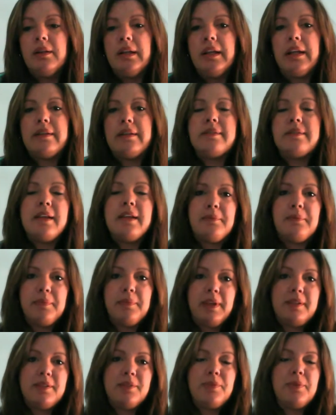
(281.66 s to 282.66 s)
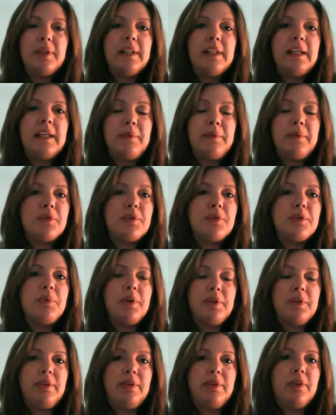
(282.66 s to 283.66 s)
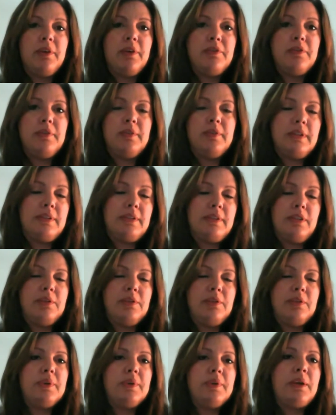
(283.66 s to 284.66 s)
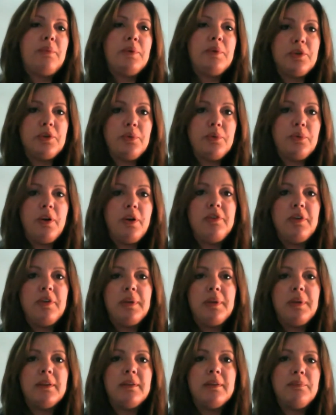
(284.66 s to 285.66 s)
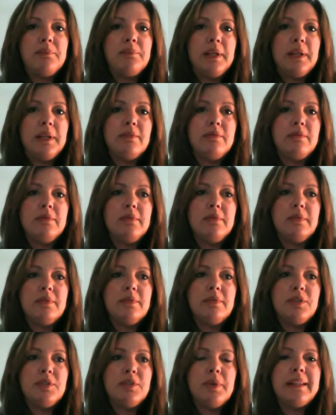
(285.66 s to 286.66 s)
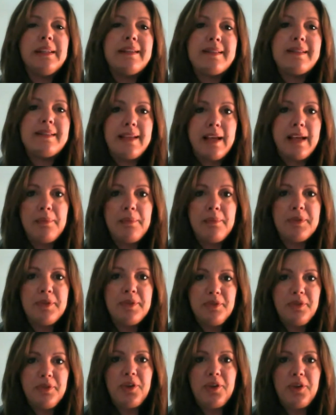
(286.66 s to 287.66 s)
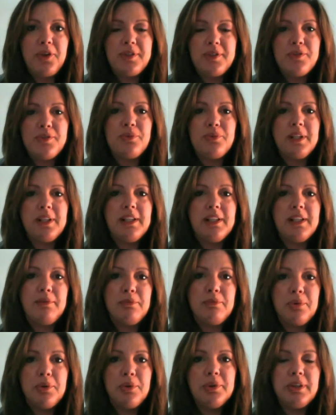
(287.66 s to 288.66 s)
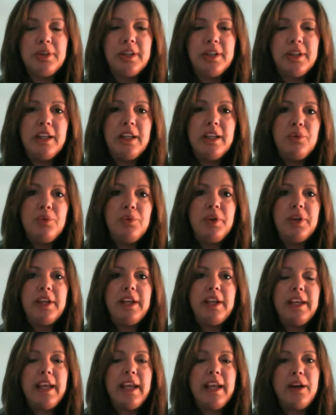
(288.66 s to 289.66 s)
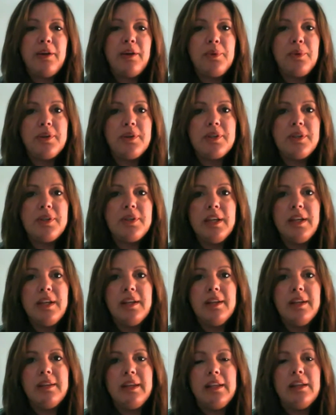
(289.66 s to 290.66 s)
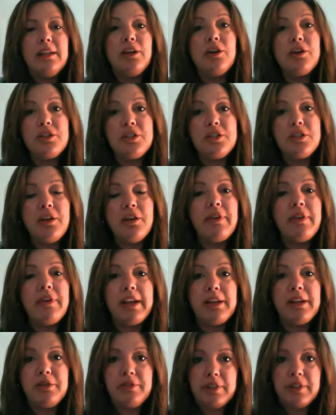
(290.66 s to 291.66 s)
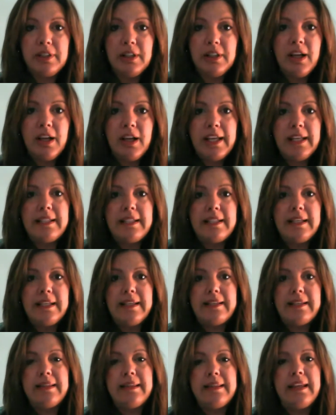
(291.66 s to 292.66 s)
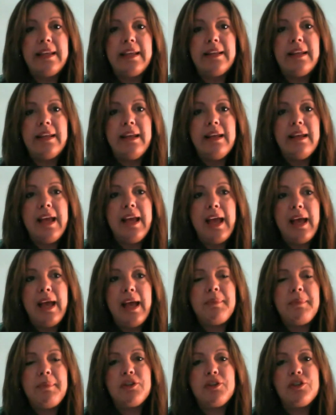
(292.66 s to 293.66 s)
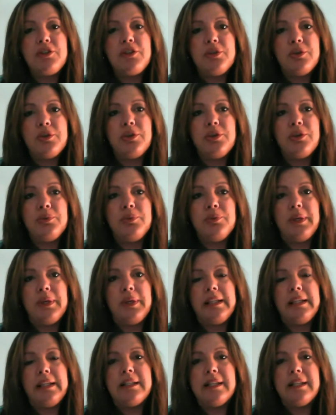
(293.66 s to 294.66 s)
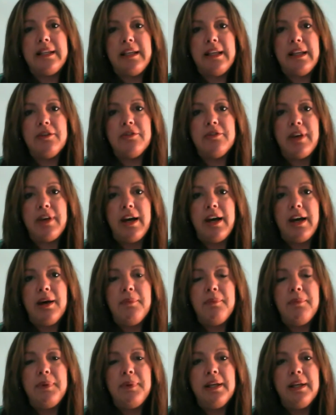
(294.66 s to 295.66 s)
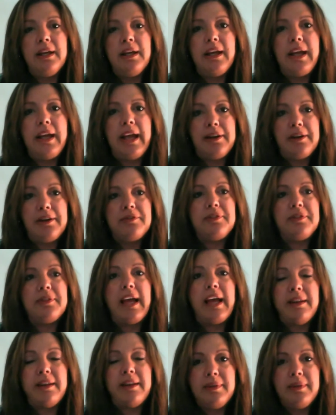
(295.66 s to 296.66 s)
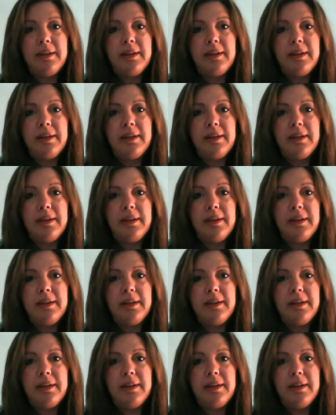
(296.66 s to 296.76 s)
it's really up to what they're offering, what they want to offer. But doing the sums first is really important. Working out what the long-term value of a client is, and then how much you're willing to give up out of that